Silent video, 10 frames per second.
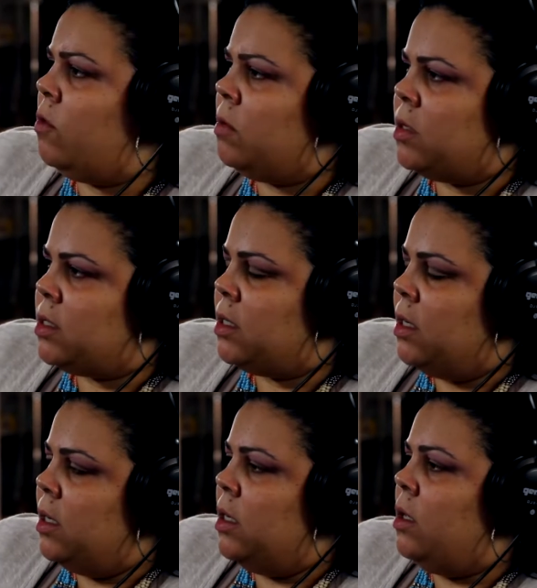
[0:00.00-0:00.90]
I wasn't.
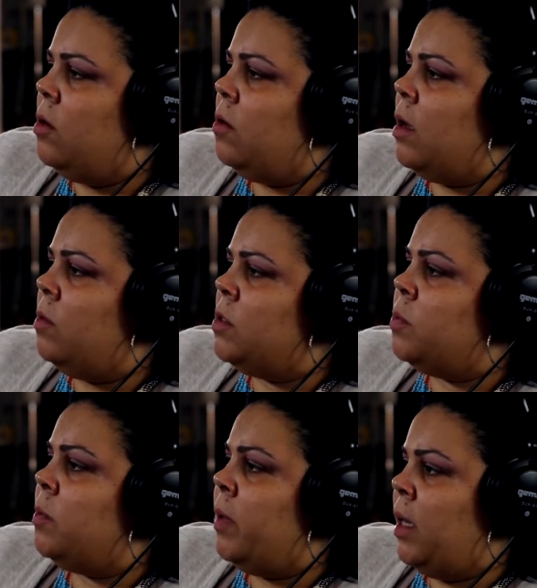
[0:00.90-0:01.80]
I was
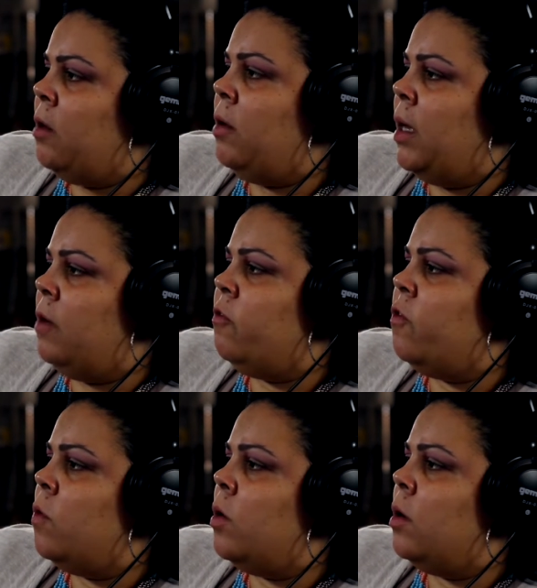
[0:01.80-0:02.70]
preparing
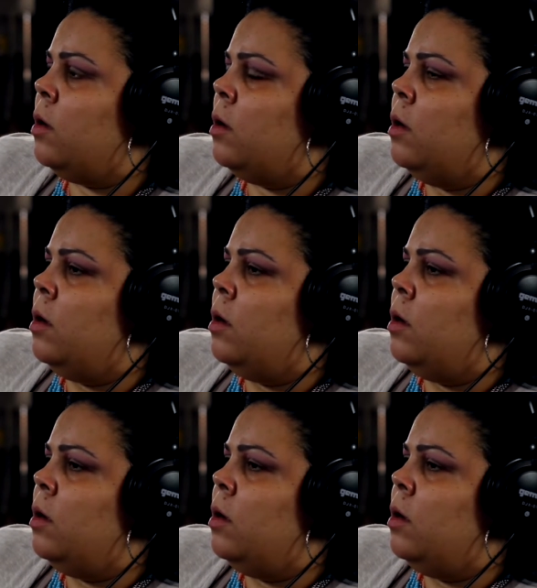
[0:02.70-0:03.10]
for,